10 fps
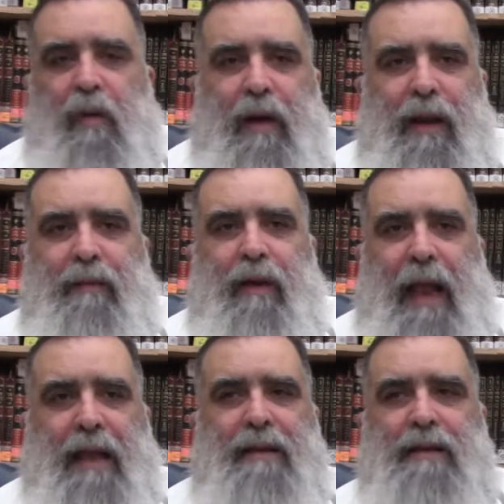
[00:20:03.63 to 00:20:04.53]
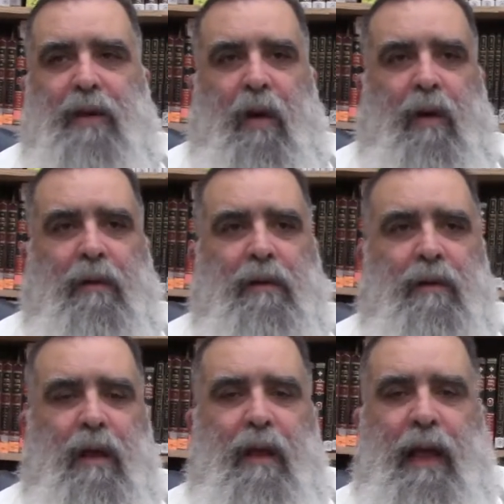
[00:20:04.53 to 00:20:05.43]
or whatever has its
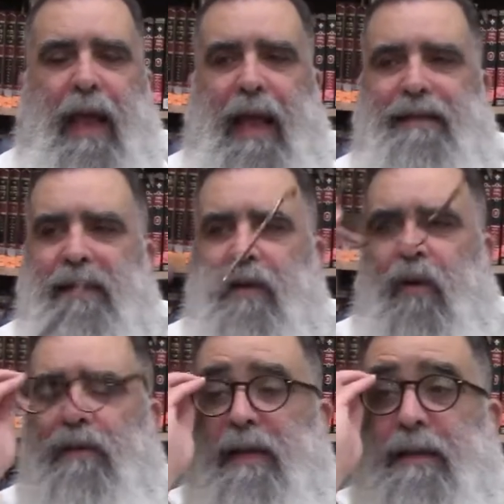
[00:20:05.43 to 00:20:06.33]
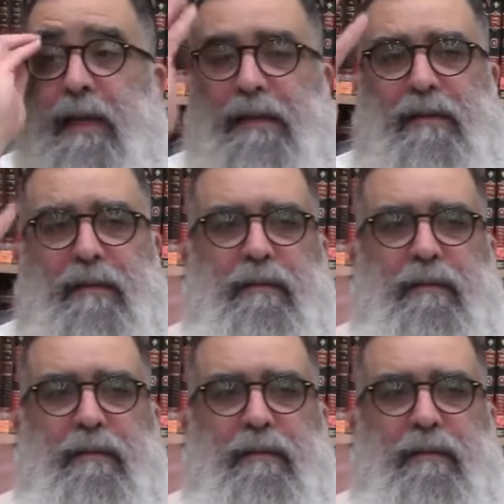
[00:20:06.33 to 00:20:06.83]
own disease.